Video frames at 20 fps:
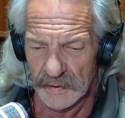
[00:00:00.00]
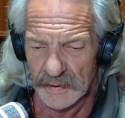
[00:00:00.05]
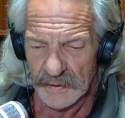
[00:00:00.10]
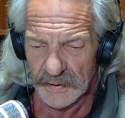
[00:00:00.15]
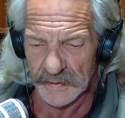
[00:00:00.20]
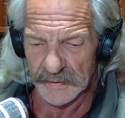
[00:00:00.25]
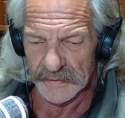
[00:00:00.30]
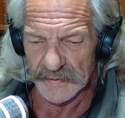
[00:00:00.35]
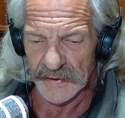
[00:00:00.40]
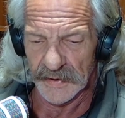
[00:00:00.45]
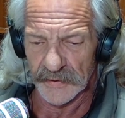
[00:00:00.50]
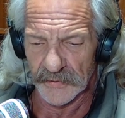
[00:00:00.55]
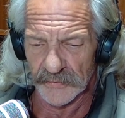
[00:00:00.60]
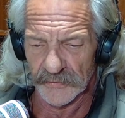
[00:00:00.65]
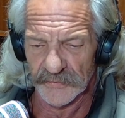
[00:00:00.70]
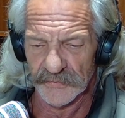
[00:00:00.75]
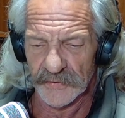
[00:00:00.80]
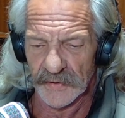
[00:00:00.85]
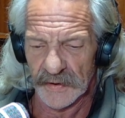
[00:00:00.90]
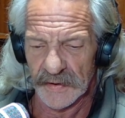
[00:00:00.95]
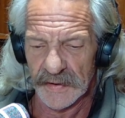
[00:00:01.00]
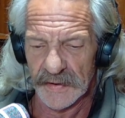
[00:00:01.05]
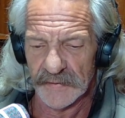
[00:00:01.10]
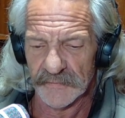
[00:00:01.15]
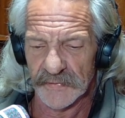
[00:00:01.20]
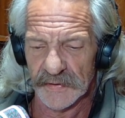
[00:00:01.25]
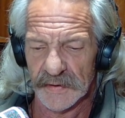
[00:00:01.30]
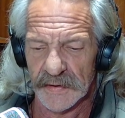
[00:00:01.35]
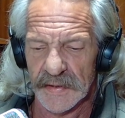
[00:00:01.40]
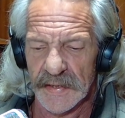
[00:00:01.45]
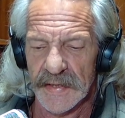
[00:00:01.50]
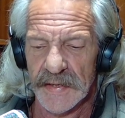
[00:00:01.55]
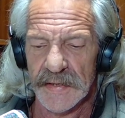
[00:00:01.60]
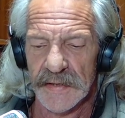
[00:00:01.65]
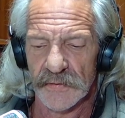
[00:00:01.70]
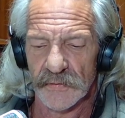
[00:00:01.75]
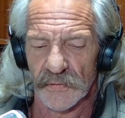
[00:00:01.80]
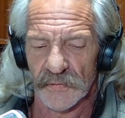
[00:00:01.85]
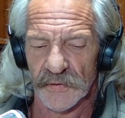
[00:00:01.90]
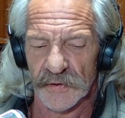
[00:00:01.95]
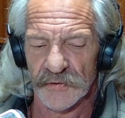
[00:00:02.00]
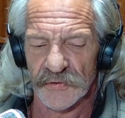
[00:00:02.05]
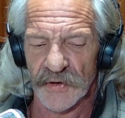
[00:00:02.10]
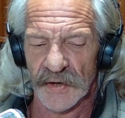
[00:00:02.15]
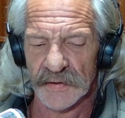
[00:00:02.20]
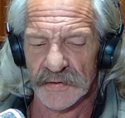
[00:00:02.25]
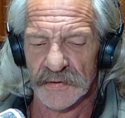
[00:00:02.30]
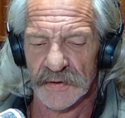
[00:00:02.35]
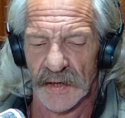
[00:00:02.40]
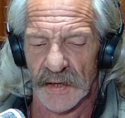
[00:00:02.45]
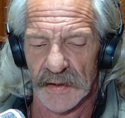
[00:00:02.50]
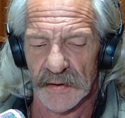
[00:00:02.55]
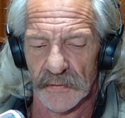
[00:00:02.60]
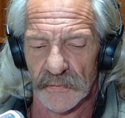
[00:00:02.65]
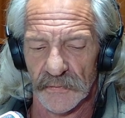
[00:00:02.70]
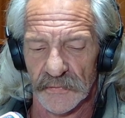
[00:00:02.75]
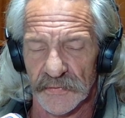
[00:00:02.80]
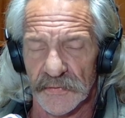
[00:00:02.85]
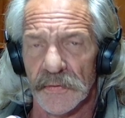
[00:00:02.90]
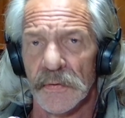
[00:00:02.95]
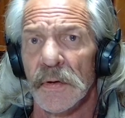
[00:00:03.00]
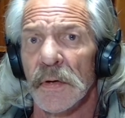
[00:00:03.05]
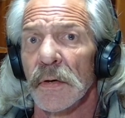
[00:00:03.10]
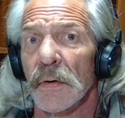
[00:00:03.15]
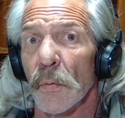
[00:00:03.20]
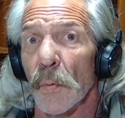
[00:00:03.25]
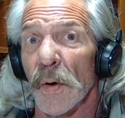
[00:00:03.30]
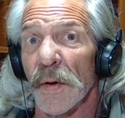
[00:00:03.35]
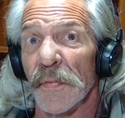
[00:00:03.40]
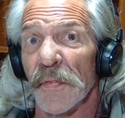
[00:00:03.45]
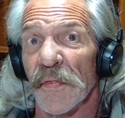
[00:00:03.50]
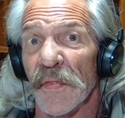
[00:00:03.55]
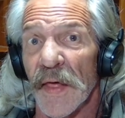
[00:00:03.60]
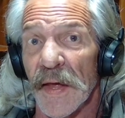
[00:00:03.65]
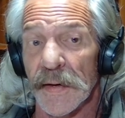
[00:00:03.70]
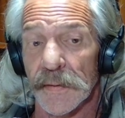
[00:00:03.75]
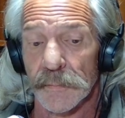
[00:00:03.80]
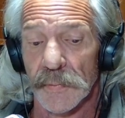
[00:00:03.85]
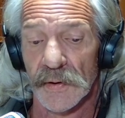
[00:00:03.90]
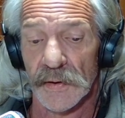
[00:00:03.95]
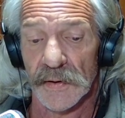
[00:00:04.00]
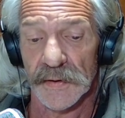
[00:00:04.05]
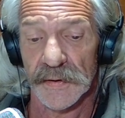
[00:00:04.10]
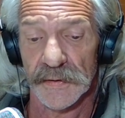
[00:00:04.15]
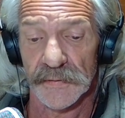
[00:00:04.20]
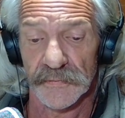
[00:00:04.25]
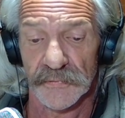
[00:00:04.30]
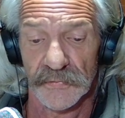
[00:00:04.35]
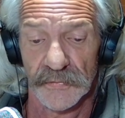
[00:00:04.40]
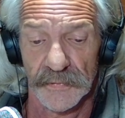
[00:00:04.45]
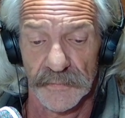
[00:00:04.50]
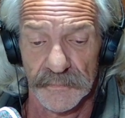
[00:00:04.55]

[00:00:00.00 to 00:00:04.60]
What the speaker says: and dares to even heal the Gentiles when they believe.